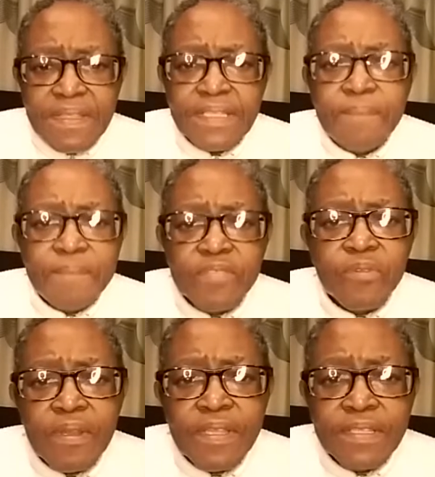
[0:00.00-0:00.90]
that happens
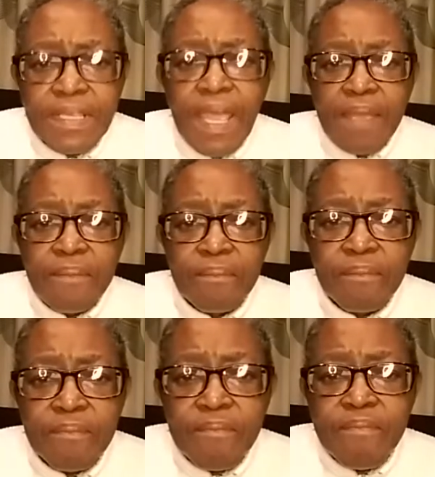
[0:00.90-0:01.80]
all the time
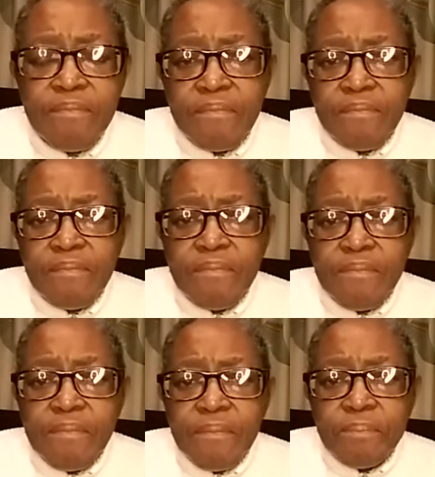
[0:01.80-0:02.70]

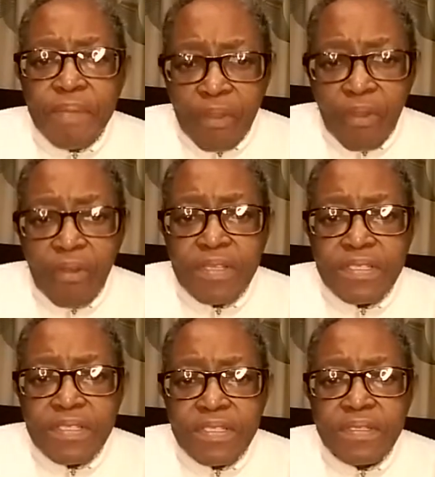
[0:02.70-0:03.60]

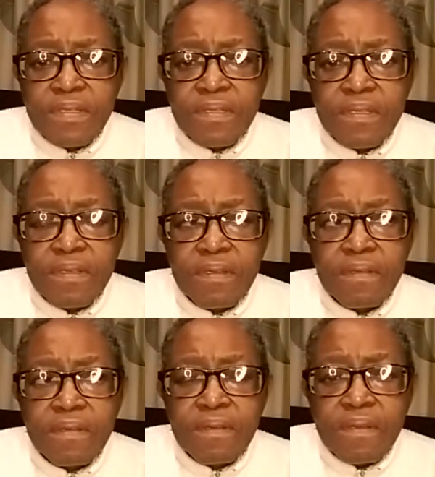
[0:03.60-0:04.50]
because
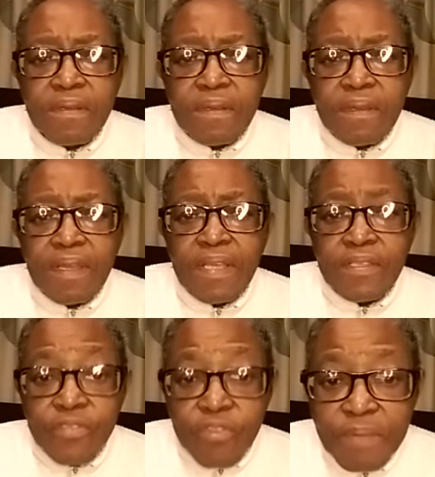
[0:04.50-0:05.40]
as
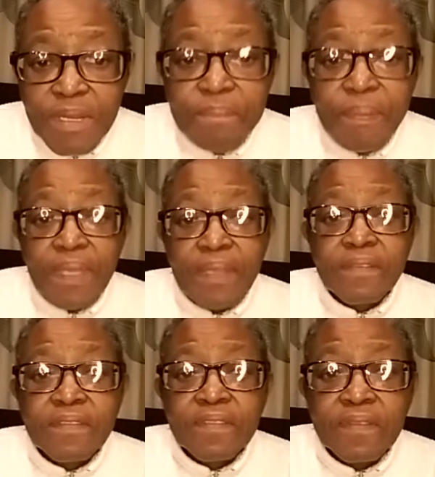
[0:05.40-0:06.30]
human
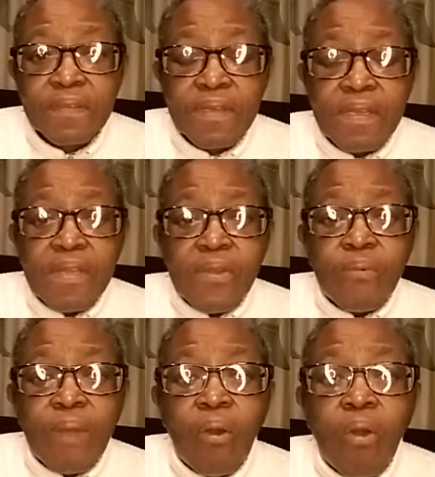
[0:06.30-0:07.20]
beings,
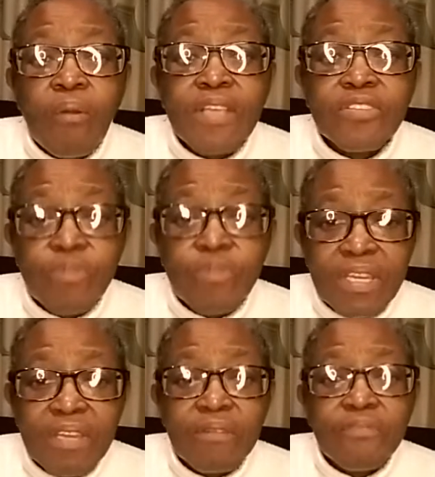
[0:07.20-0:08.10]
we're always
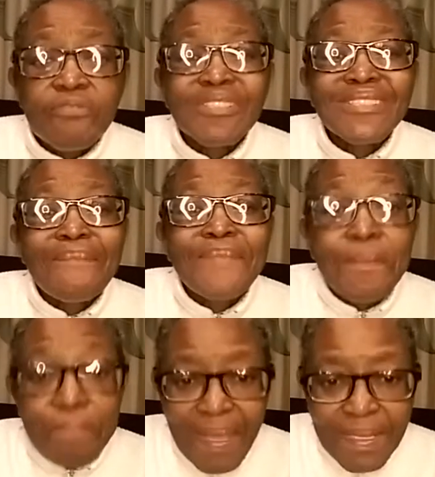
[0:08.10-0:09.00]
looking for
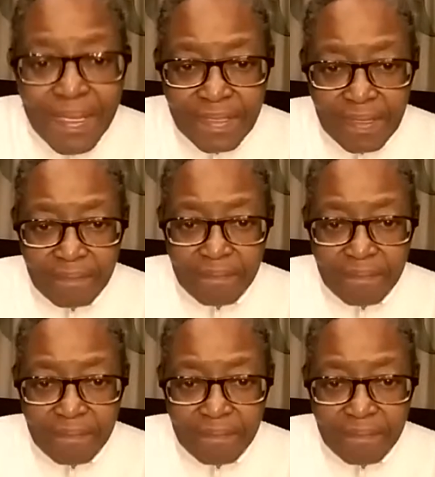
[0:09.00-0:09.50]
something better,